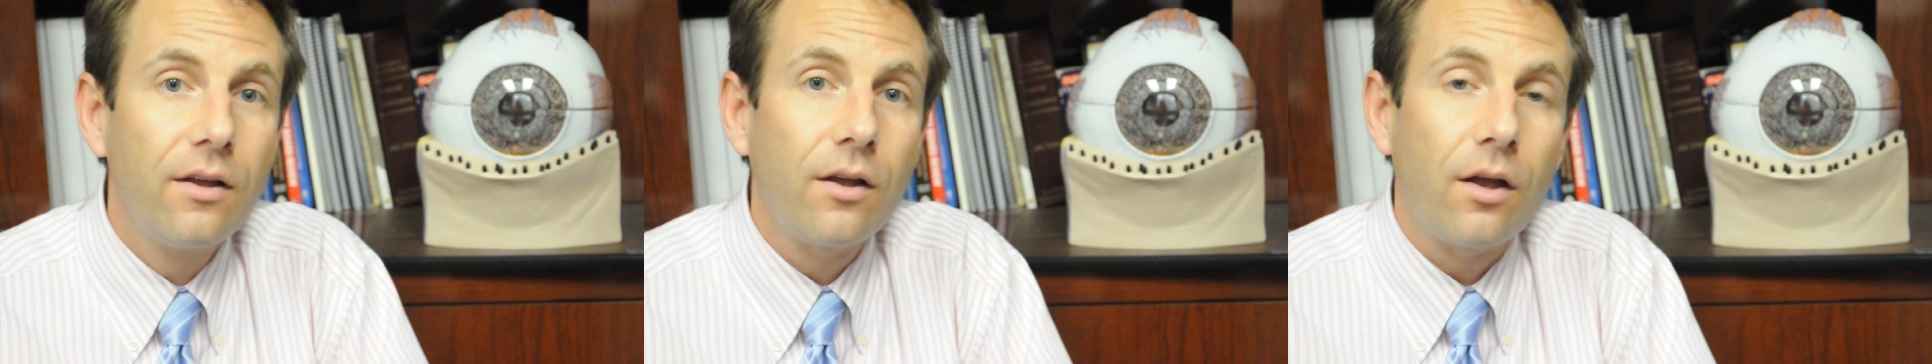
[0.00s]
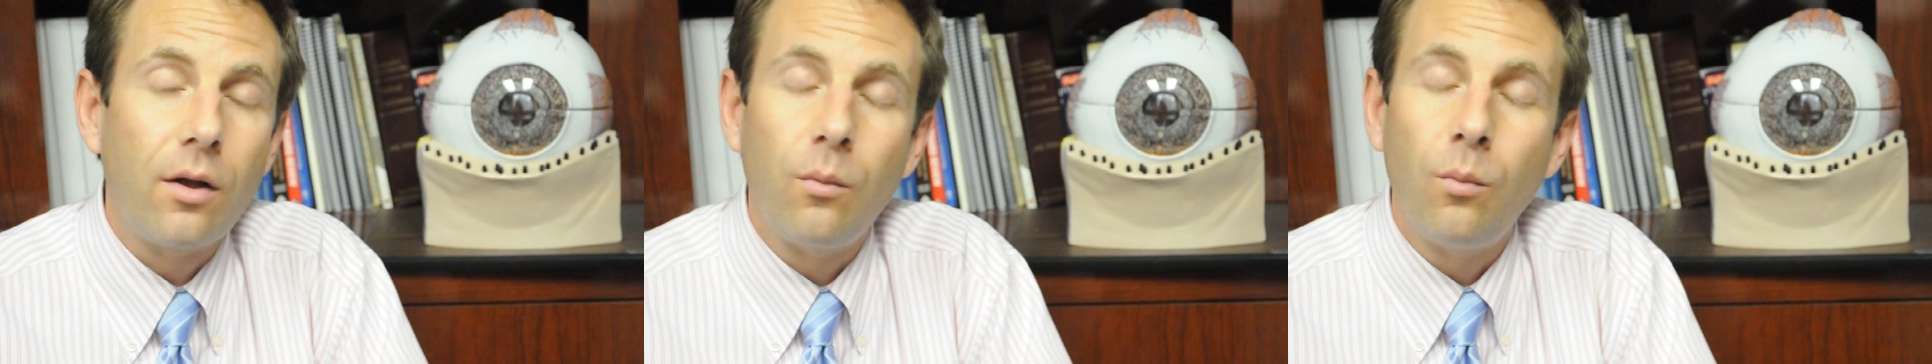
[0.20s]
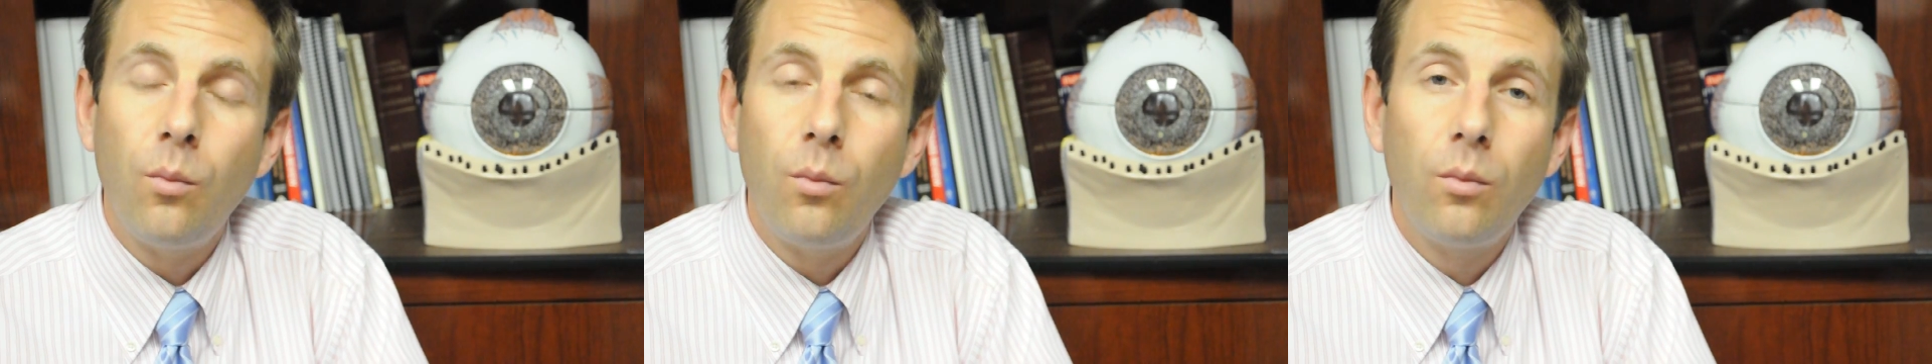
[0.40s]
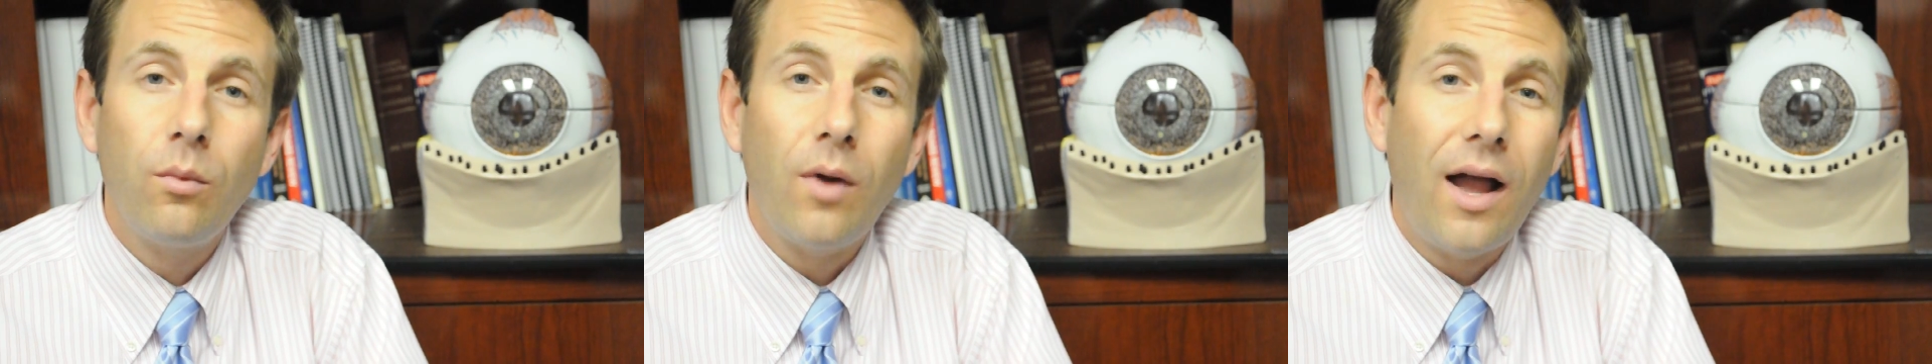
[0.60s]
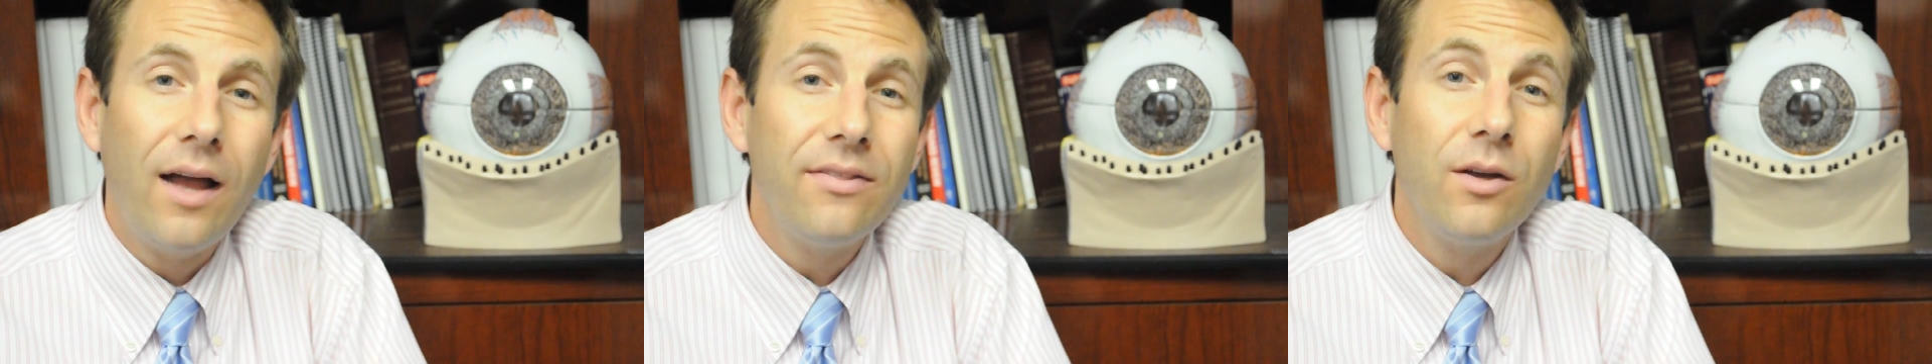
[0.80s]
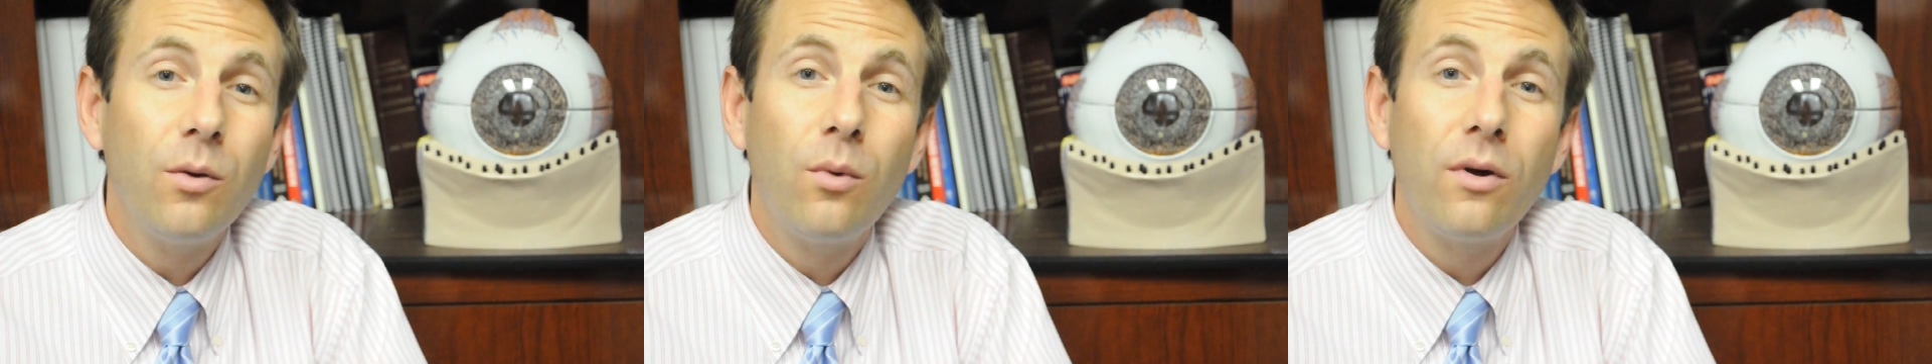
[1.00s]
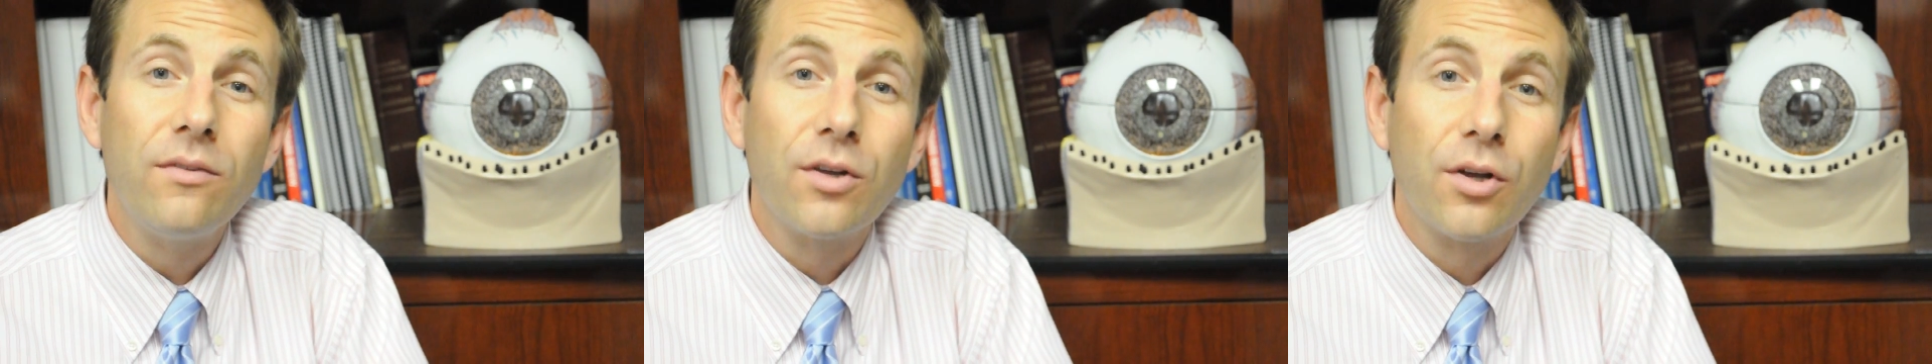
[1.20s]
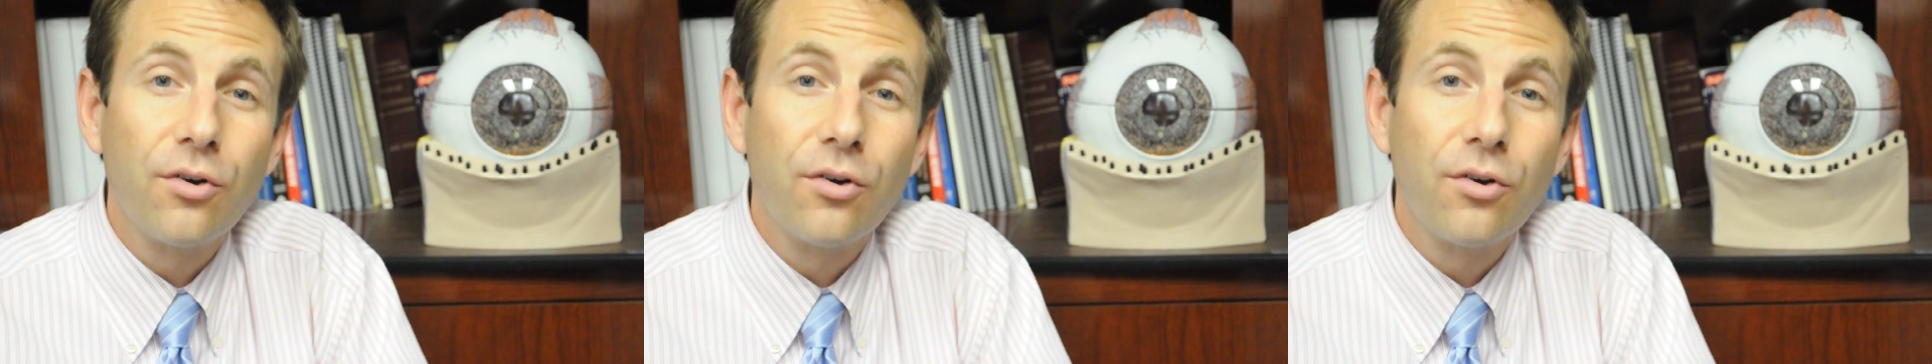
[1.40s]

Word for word: Uh, I think one of the